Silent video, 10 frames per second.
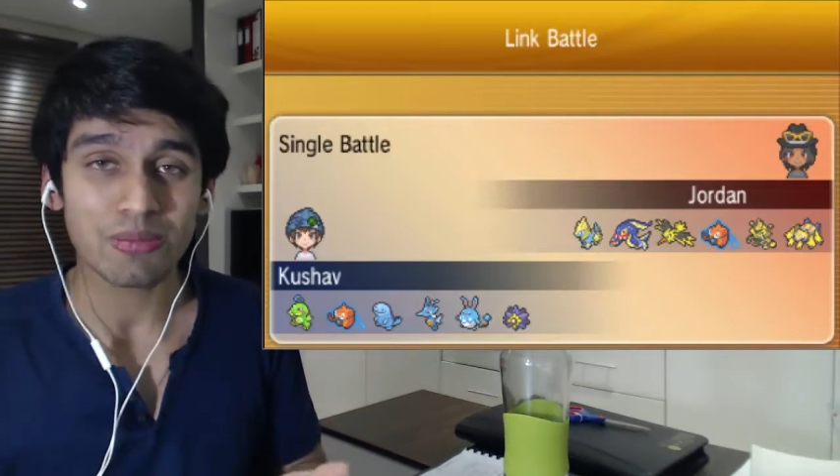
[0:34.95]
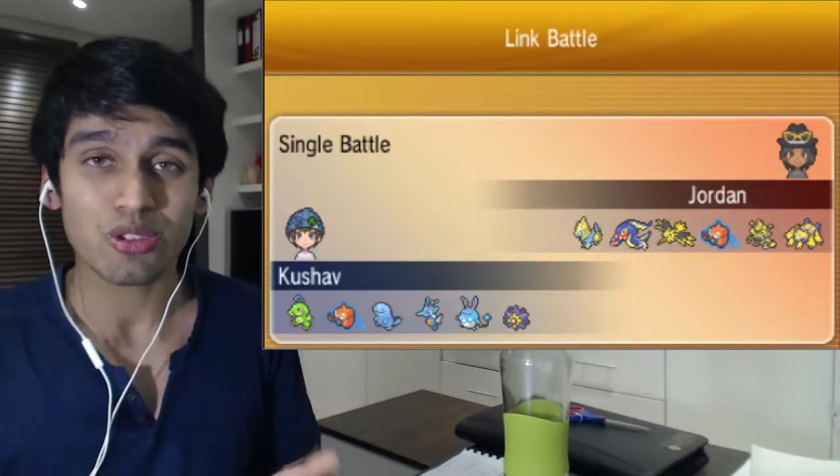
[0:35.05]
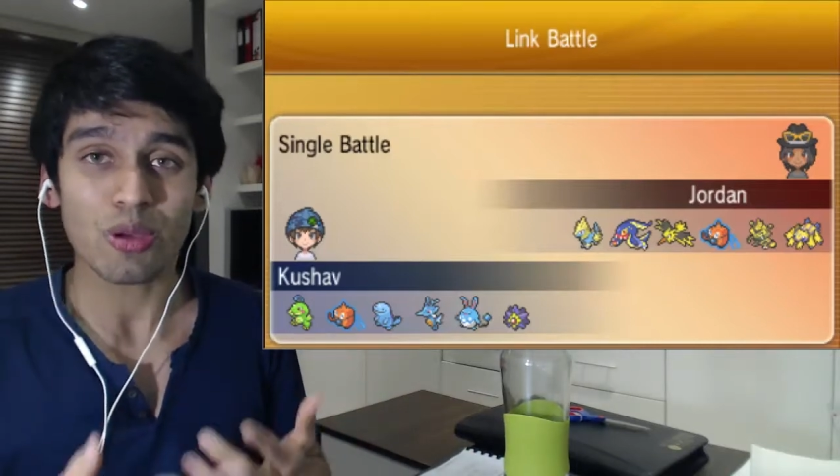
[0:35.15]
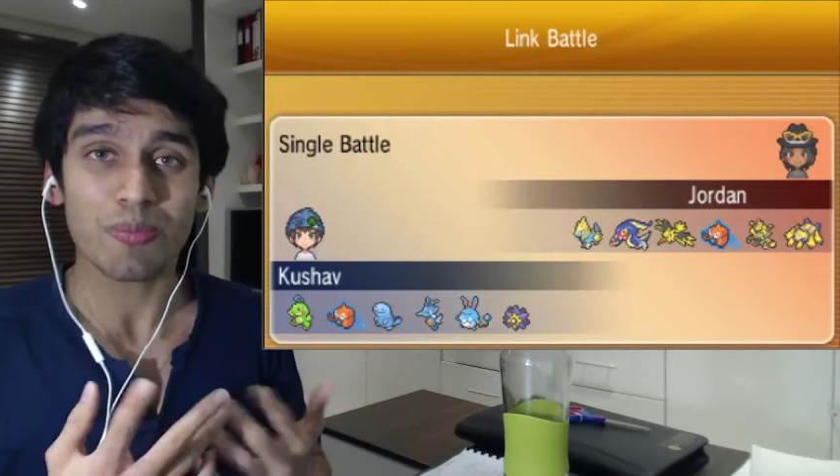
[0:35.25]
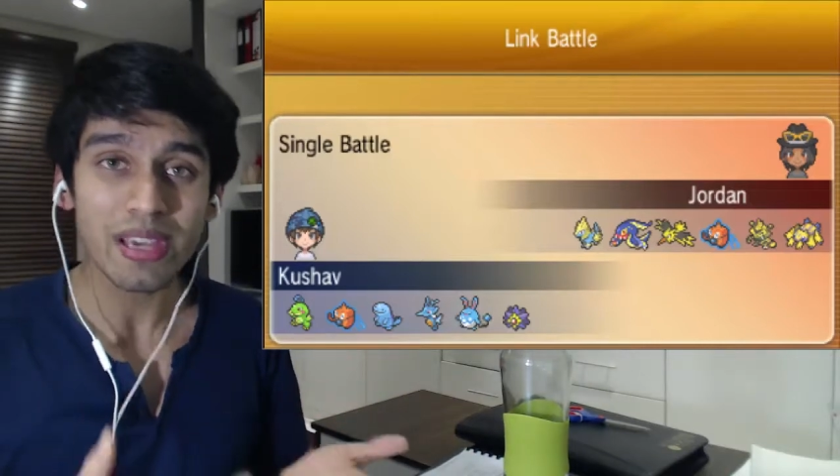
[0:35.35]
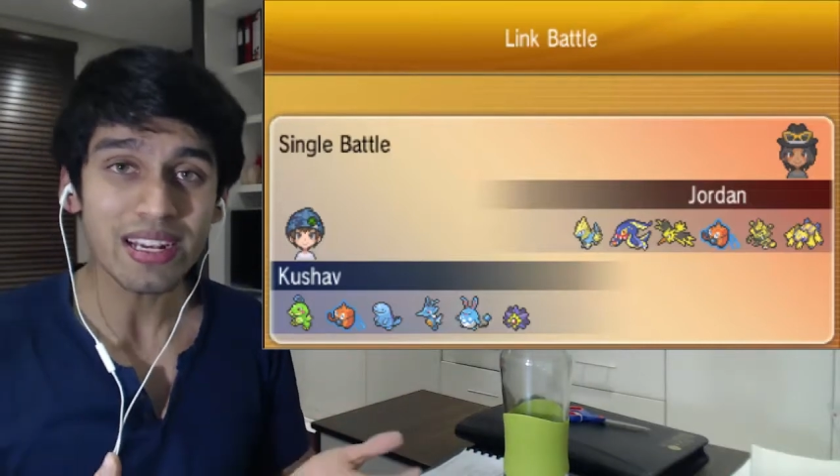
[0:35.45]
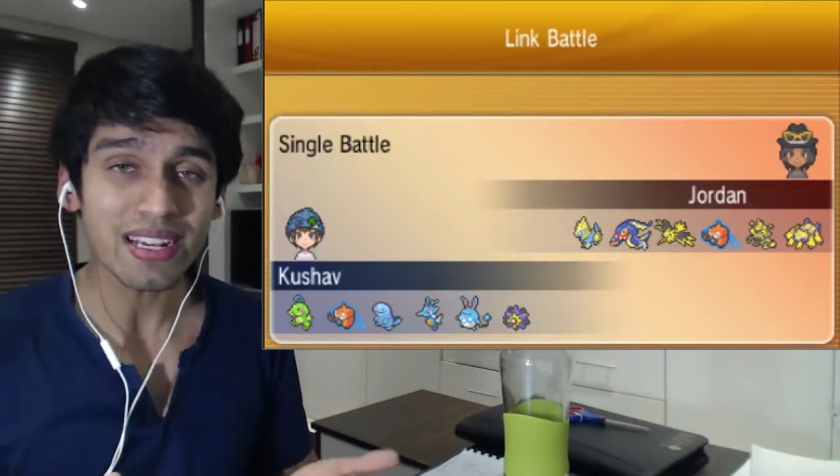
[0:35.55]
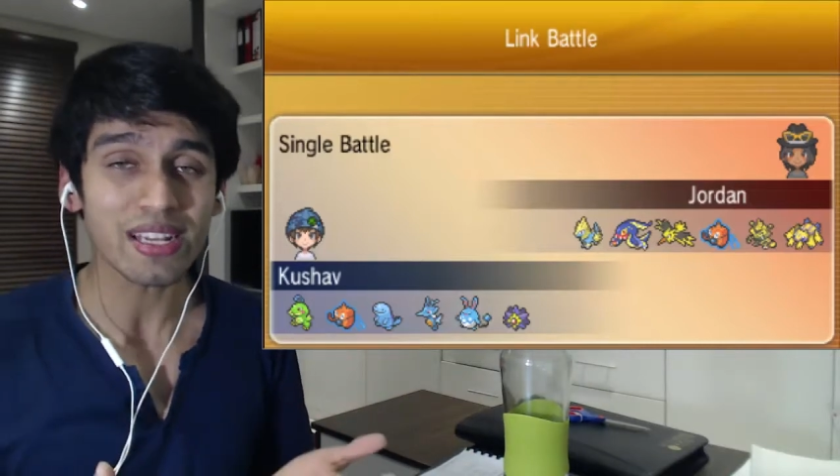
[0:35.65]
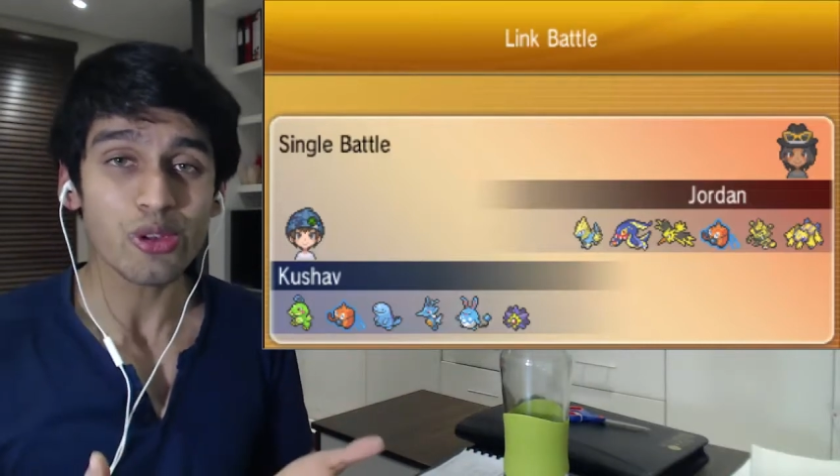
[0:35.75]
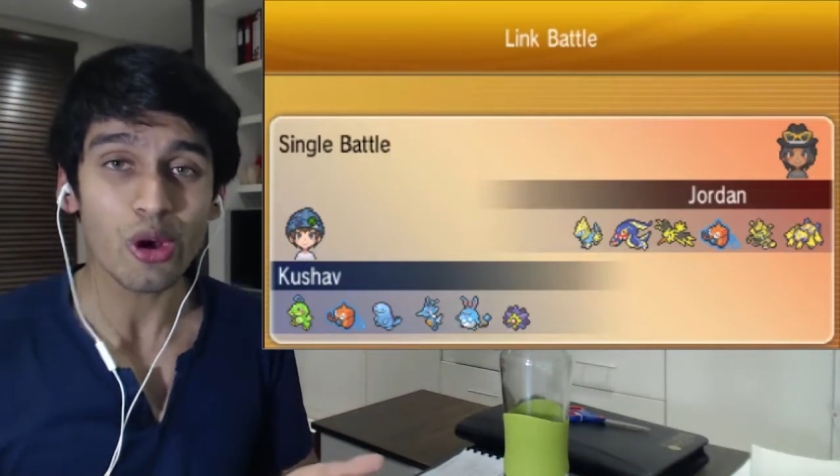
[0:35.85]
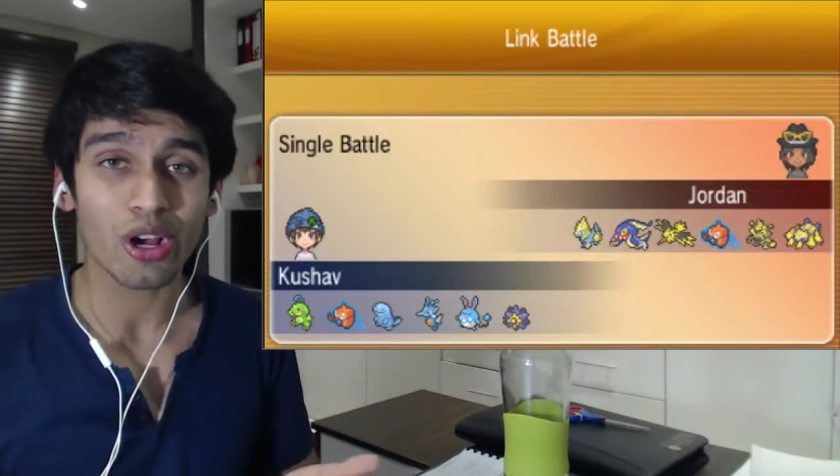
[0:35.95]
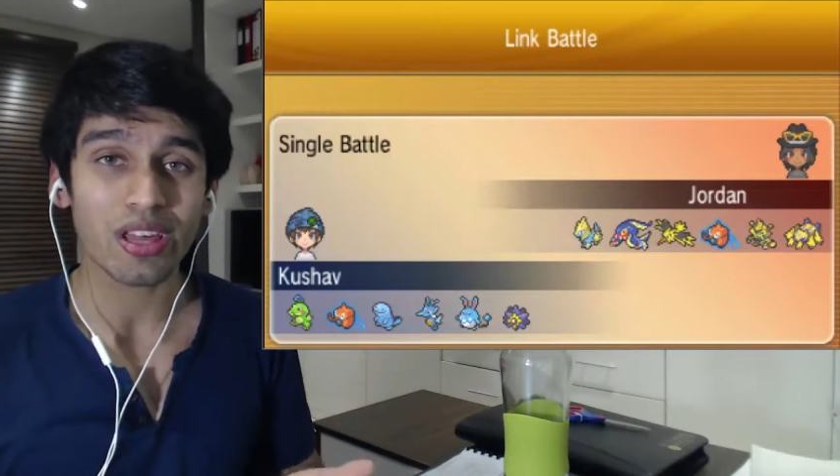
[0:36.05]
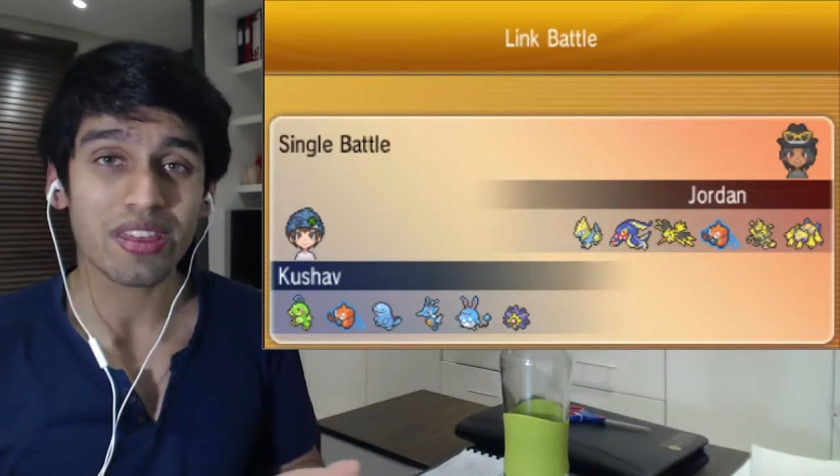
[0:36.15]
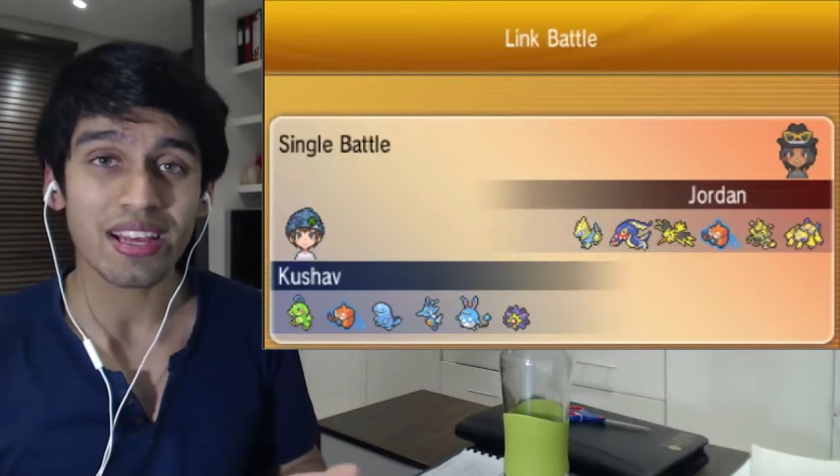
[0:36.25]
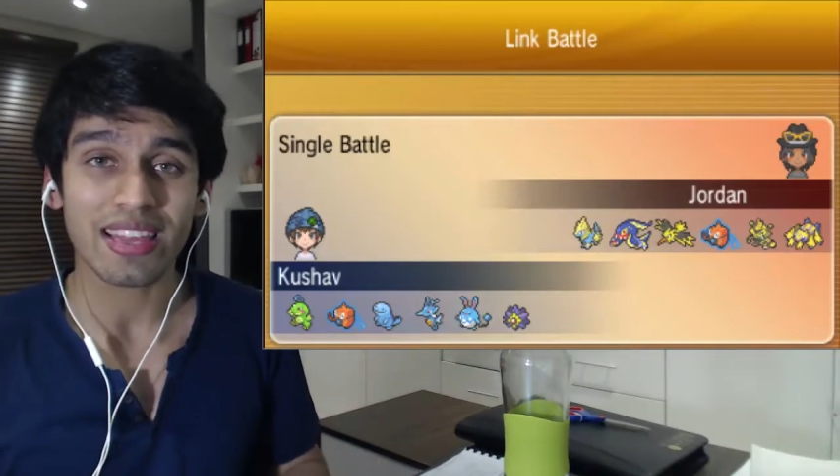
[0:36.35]
so immediately you're going to
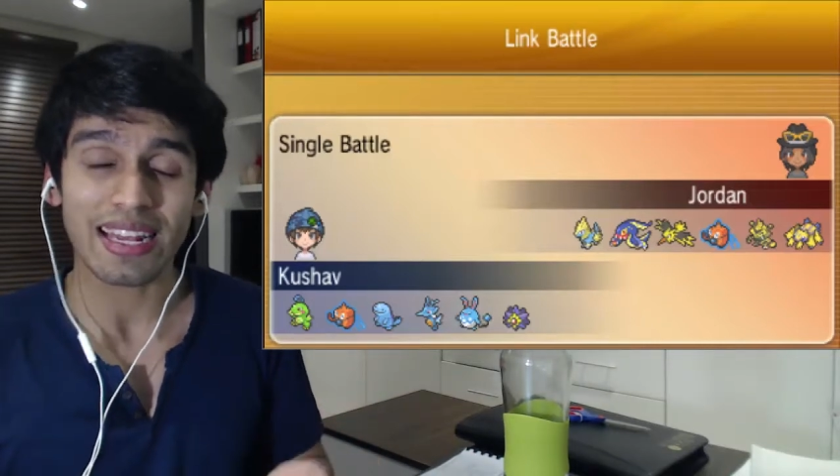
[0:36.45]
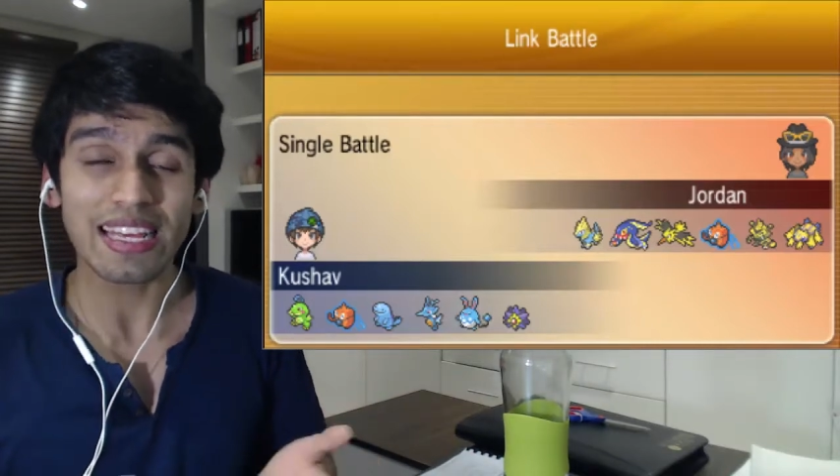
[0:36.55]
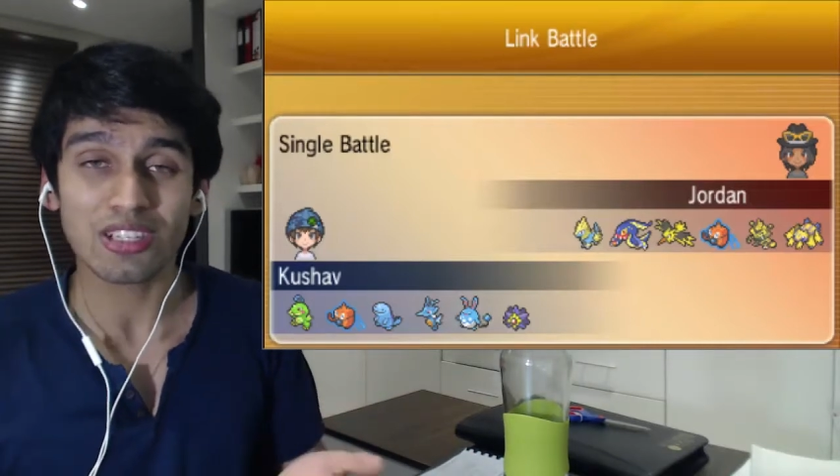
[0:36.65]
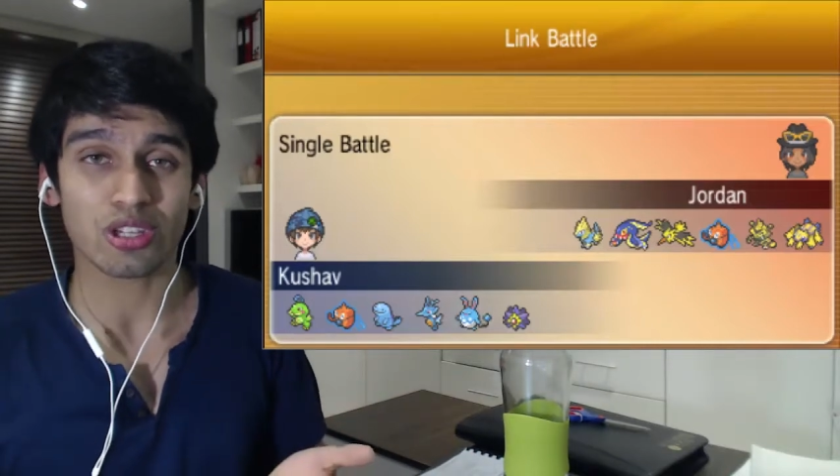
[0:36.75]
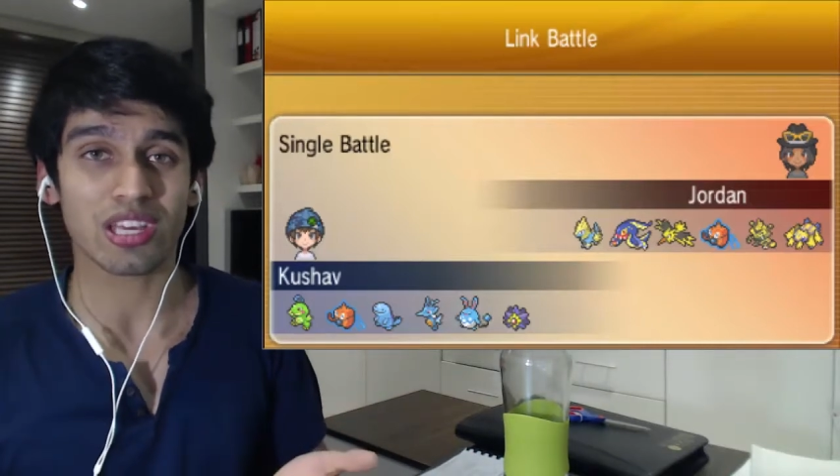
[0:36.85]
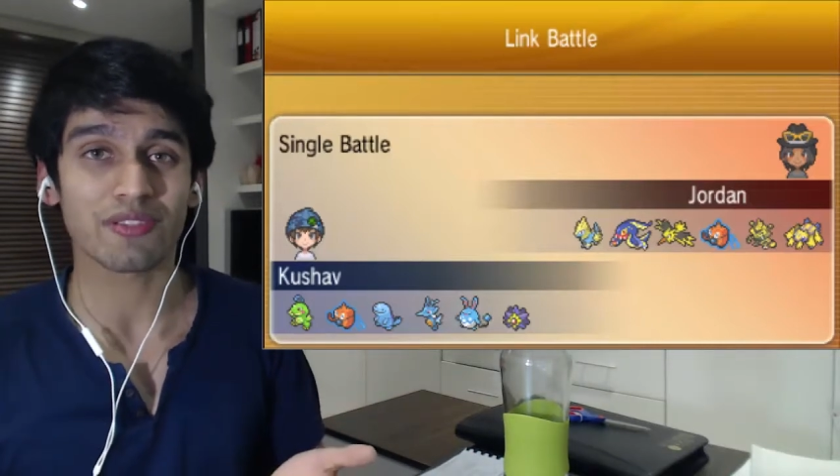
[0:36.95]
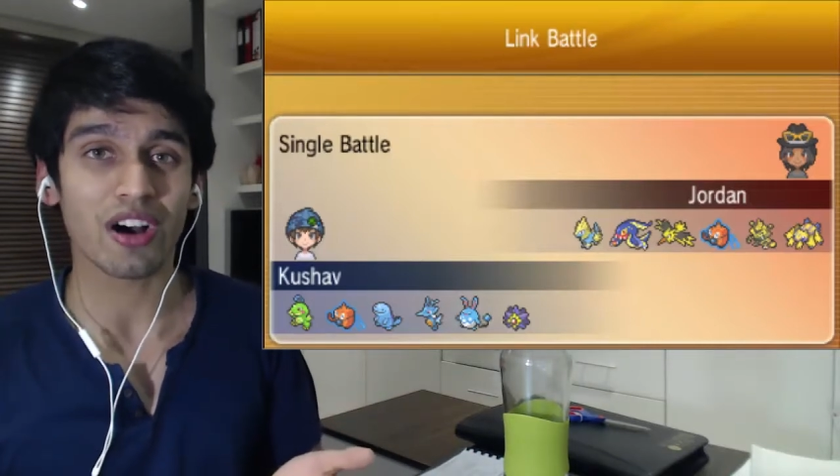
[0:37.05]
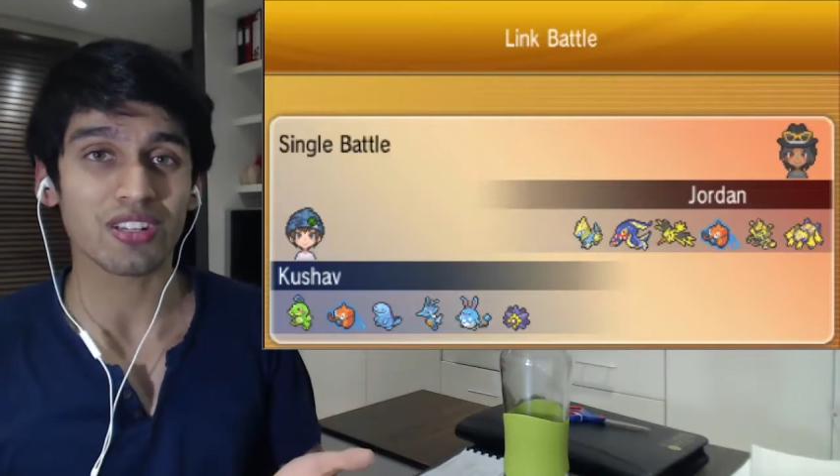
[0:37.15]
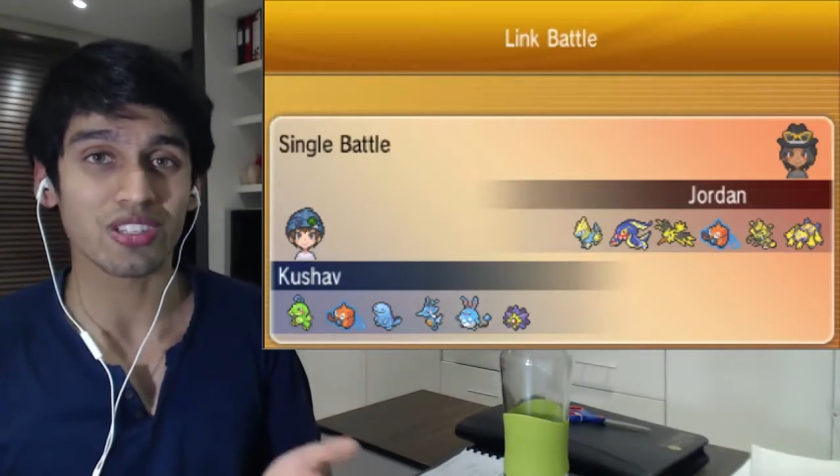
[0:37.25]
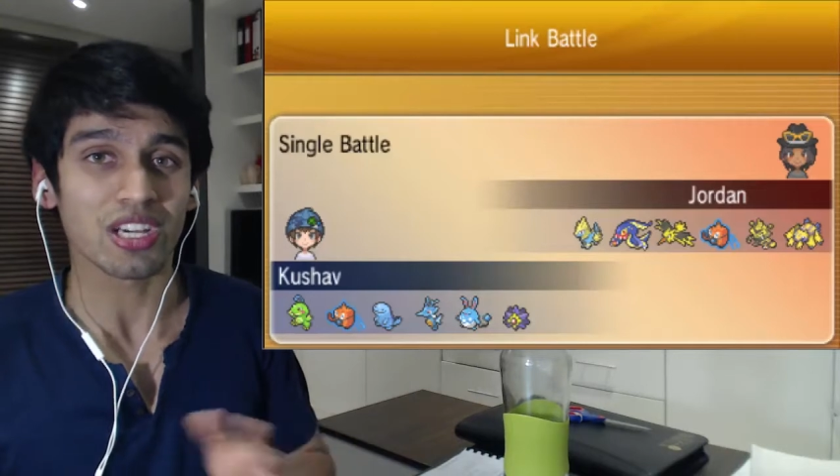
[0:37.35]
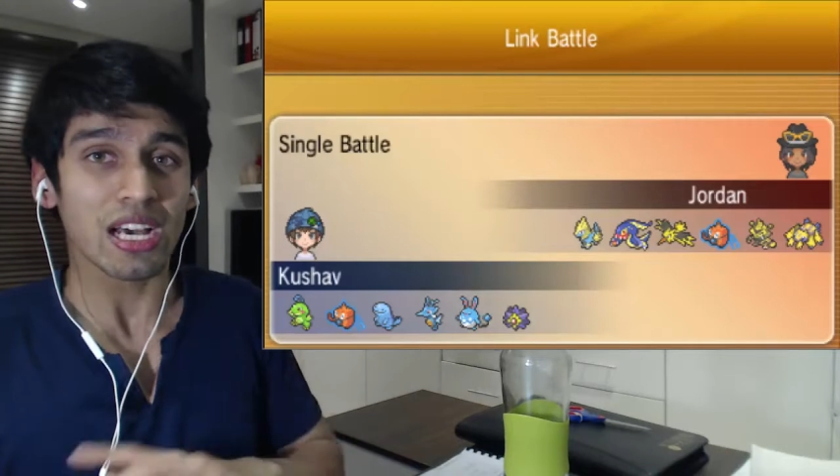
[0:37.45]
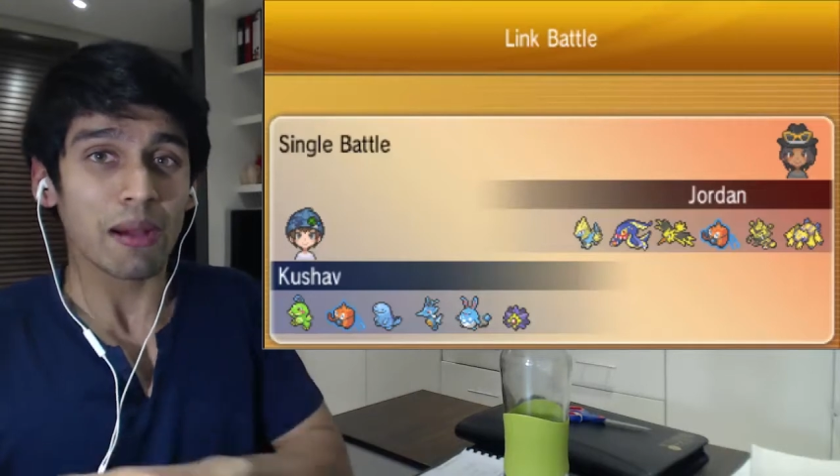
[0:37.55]
think that he's got the advantage,